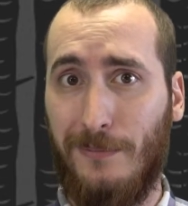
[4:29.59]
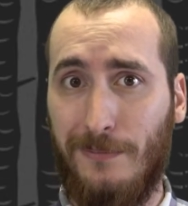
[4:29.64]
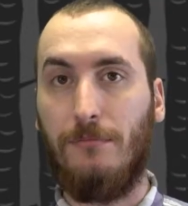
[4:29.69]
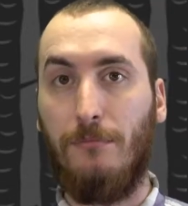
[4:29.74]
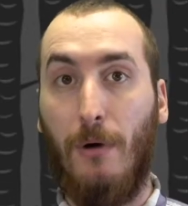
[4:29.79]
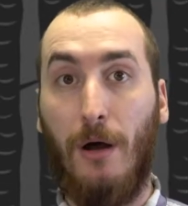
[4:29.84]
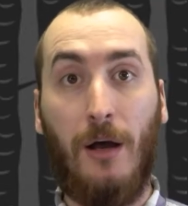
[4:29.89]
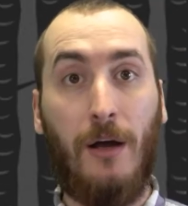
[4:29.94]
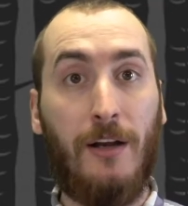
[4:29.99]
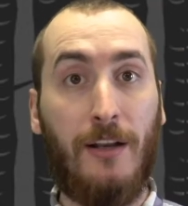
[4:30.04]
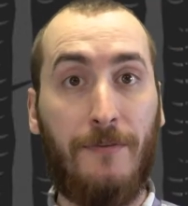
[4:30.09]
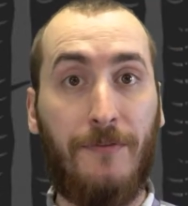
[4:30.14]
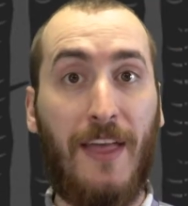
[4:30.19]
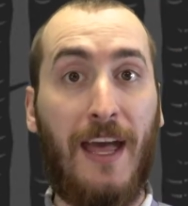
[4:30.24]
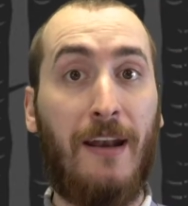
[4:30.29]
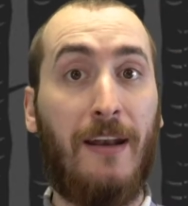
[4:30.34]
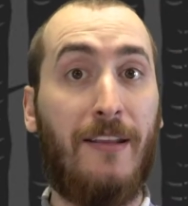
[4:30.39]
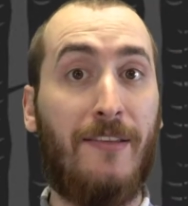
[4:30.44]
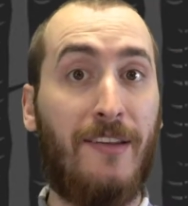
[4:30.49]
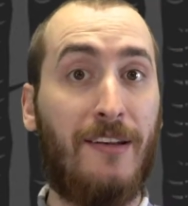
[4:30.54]
But if
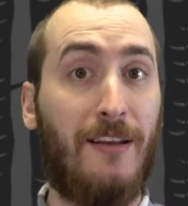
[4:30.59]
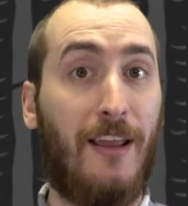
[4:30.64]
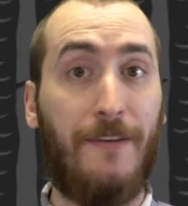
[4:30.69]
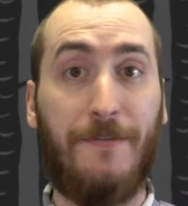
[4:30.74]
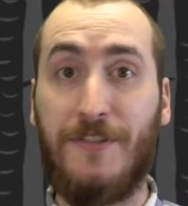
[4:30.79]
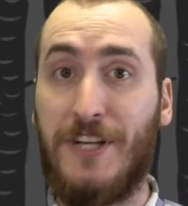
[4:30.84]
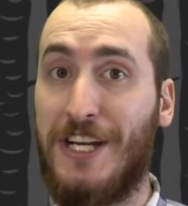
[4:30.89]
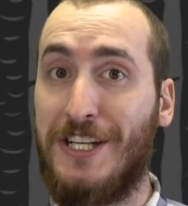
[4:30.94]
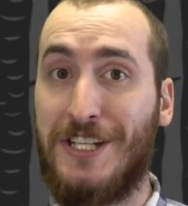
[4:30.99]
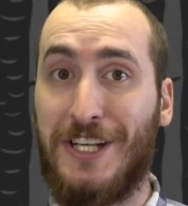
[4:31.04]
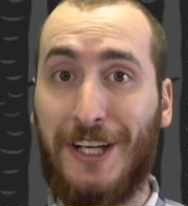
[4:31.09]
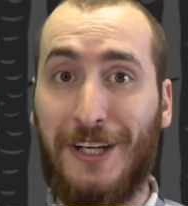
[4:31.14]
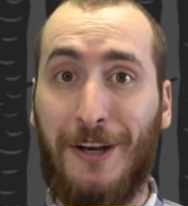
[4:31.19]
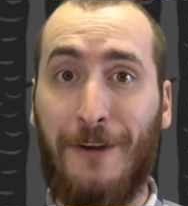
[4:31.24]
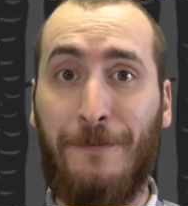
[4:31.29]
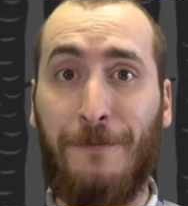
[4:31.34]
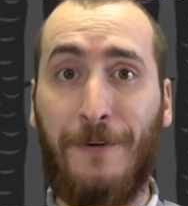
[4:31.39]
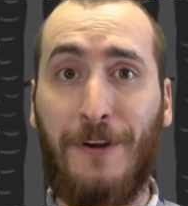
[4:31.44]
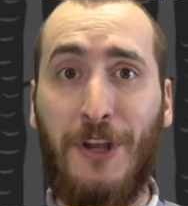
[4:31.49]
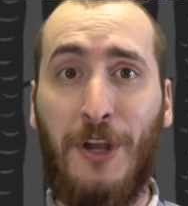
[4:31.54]
that isn't life-changing
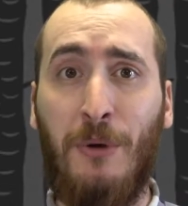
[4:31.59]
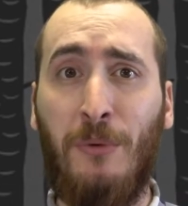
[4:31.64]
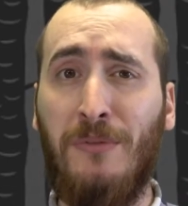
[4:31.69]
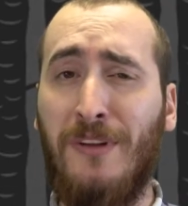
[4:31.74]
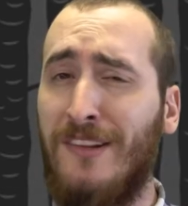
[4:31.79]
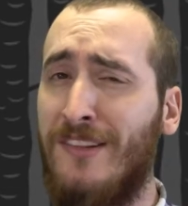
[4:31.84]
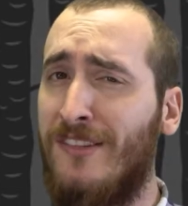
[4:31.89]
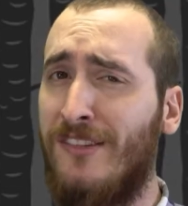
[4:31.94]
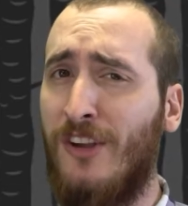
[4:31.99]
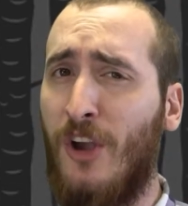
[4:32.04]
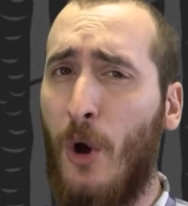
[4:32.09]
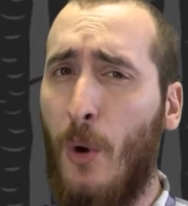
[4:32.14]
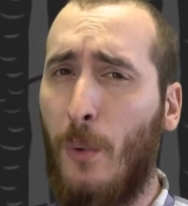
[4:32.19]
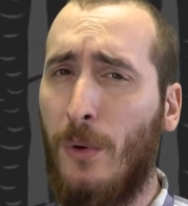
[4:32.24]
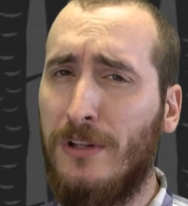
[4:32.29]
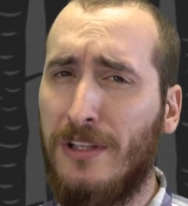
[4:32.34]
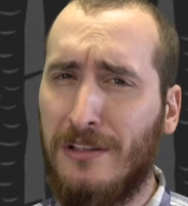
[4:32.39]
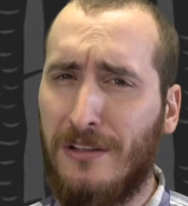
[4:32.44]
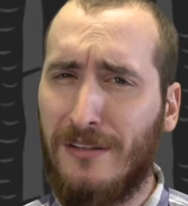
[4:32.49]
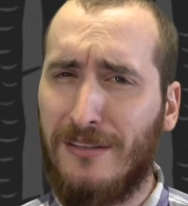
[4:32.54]
enough for you, let's go a
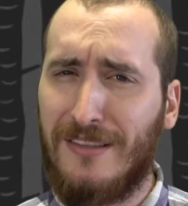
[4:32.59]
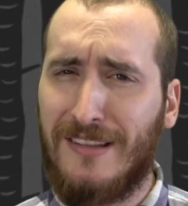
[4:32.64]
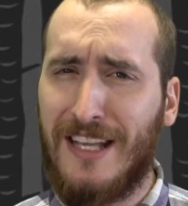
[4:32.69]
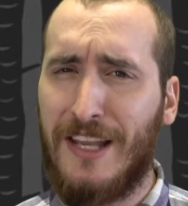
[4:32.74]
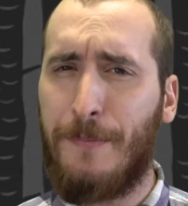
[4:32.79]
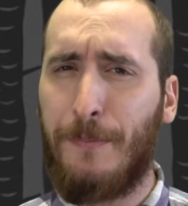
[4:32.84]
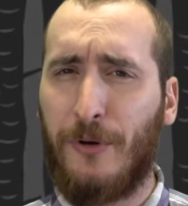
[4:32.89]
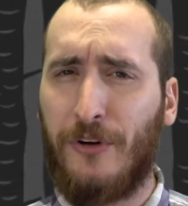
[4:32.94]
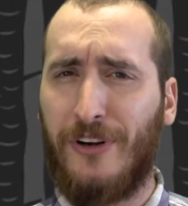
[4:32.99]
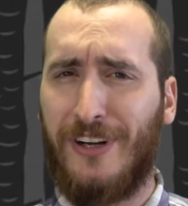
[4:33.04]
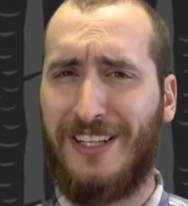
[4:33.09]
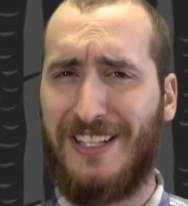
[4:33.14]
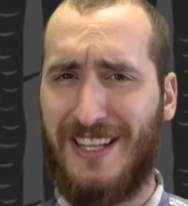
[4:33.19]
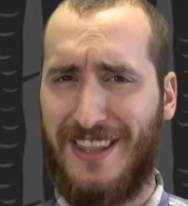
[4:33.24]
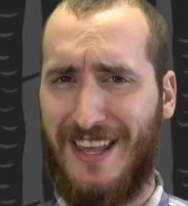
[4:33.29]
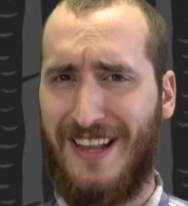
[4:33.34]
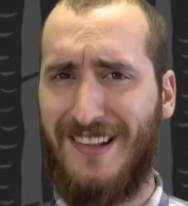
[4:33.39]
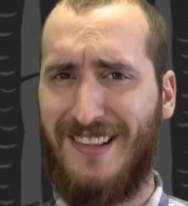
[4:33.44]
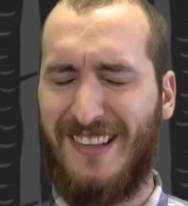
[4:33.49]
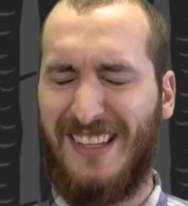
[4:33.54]
little deeper into
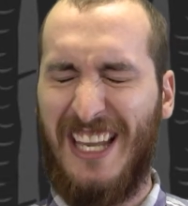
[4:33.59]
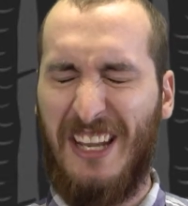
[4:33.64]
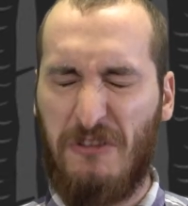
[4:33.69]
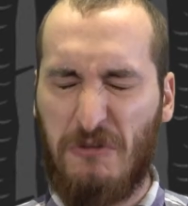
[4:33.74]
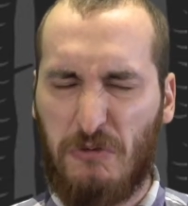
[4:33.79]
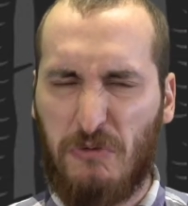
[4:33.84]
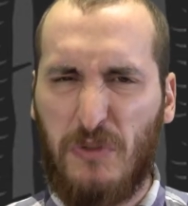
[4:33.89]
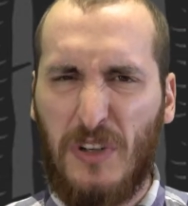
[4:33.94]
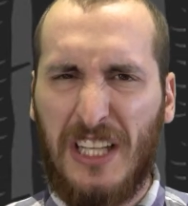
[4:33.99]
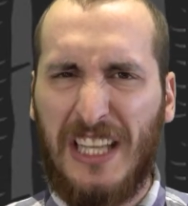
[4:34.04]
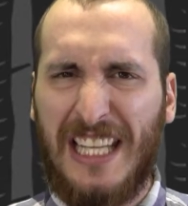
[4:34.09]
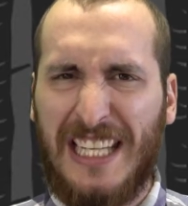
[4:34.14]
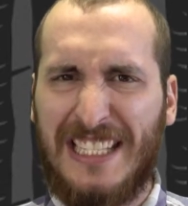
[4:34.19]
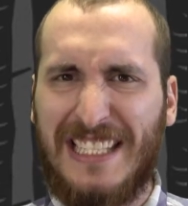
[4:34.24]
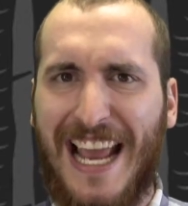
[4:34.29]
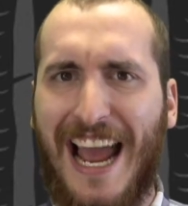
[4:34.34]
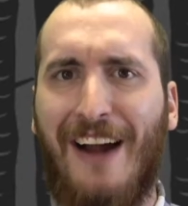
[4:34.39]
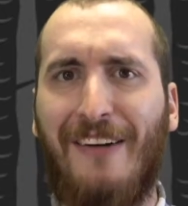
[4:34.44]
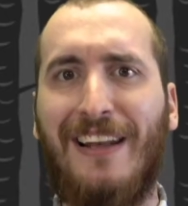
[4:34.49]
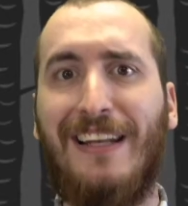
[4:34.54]
this. Get really
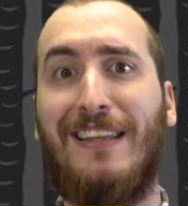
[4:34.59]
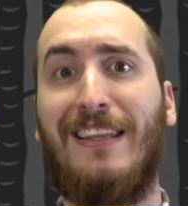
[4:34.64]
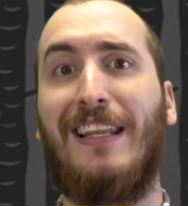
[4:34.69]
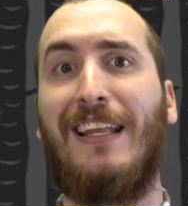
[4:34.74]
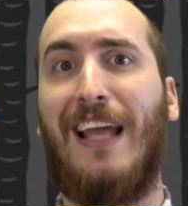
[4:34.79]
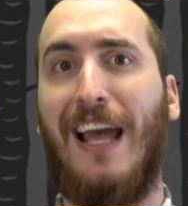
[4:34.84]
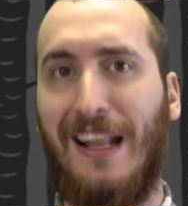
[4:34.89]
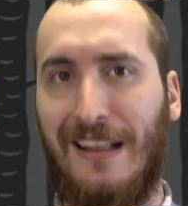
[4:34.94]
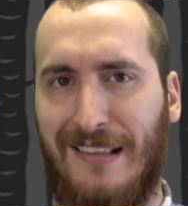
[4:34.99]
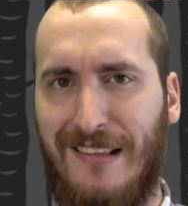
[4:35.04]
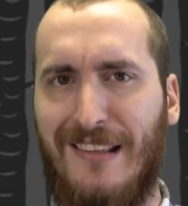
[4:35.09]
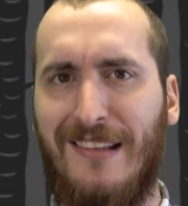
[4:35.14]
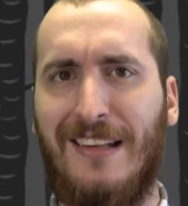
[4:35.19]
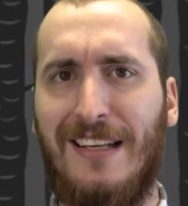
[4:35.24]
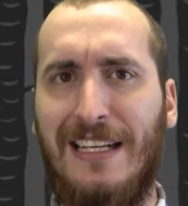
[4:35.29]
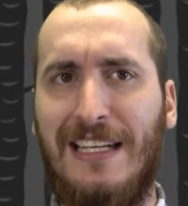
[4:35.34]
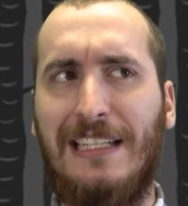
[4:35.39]
down into the guts.